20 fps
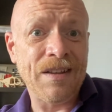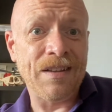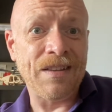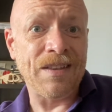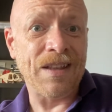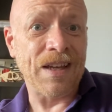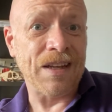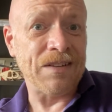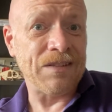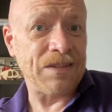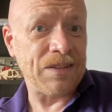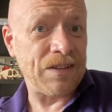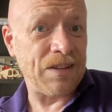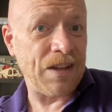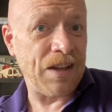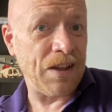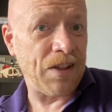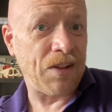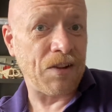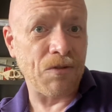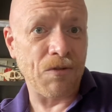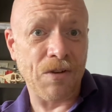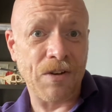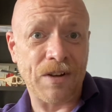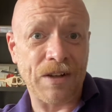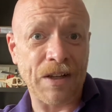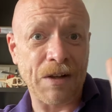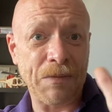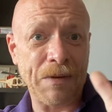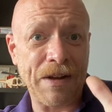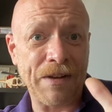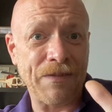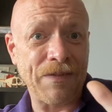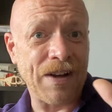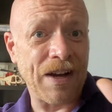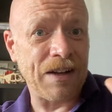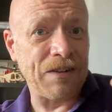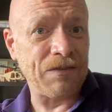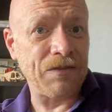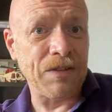that historically we have
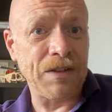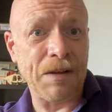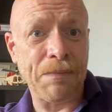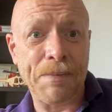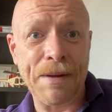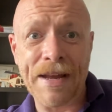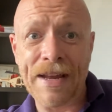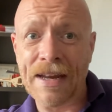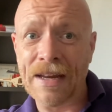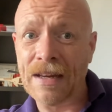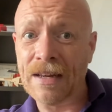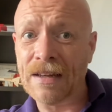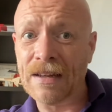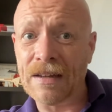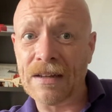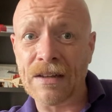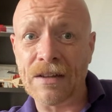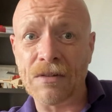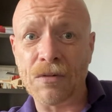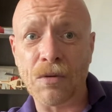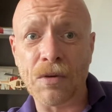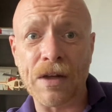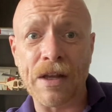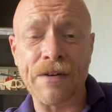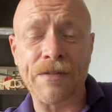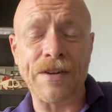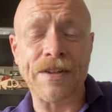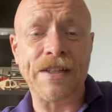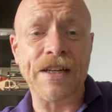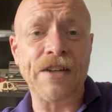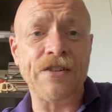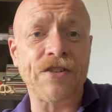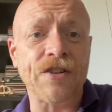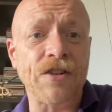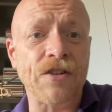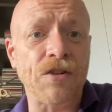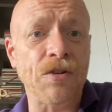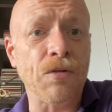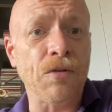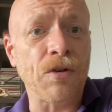not really paid a whole lot of
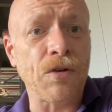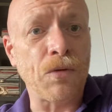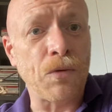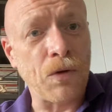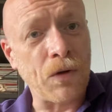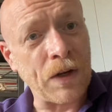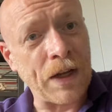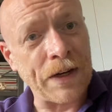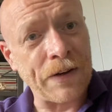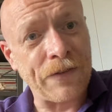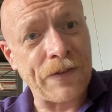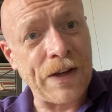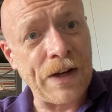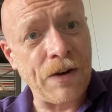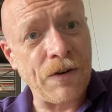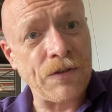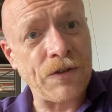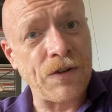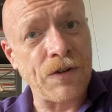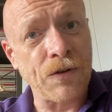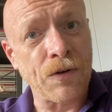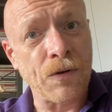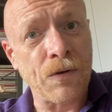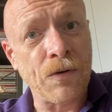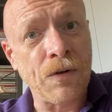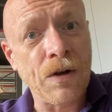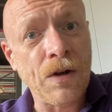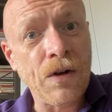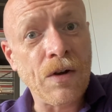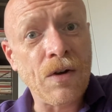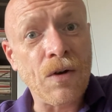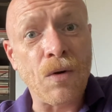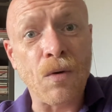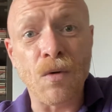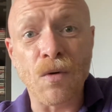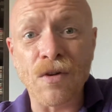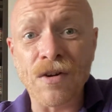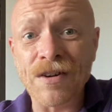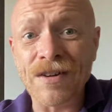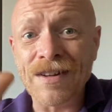attention to or a whole lot of care to,
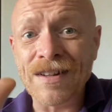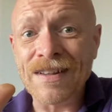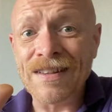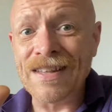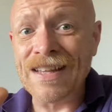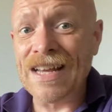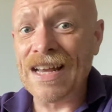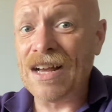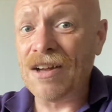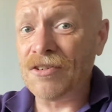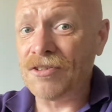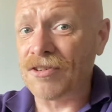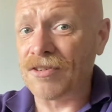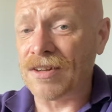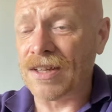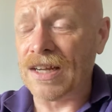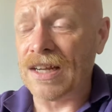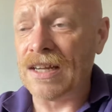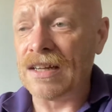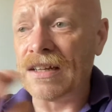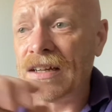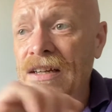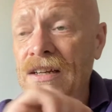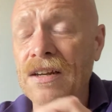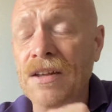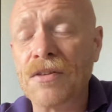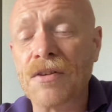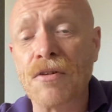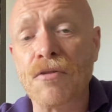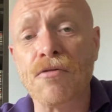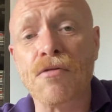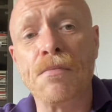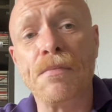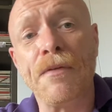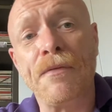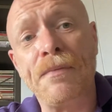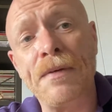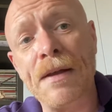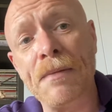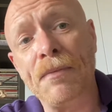or the elderly, another group
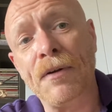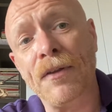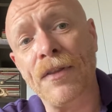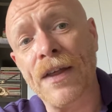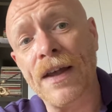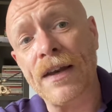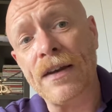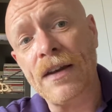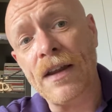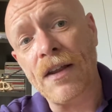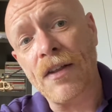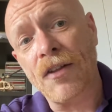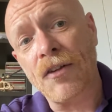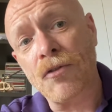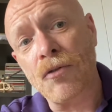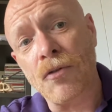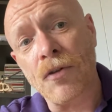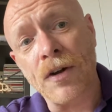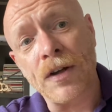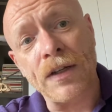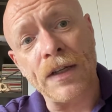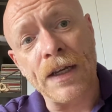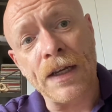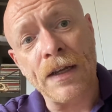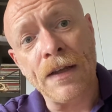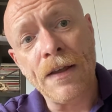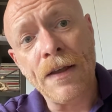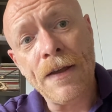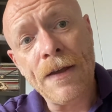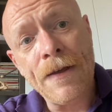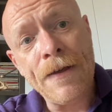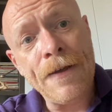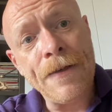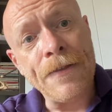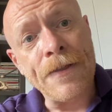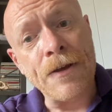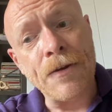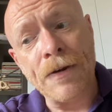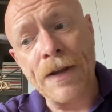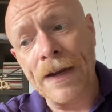of people that historically
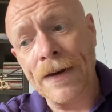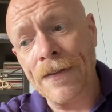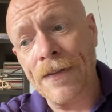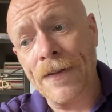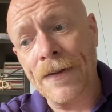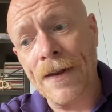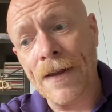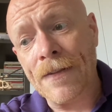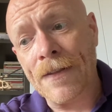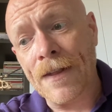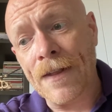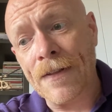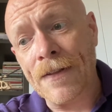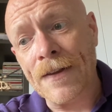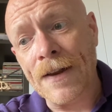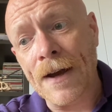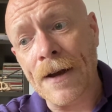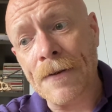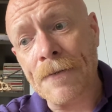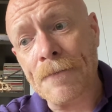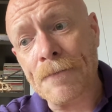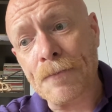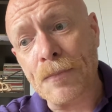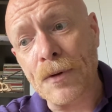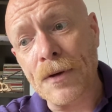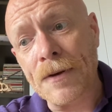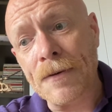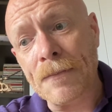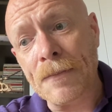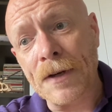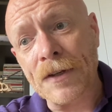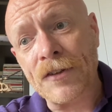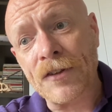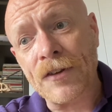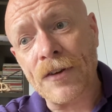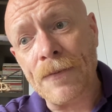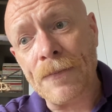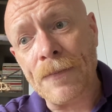the United States has not put much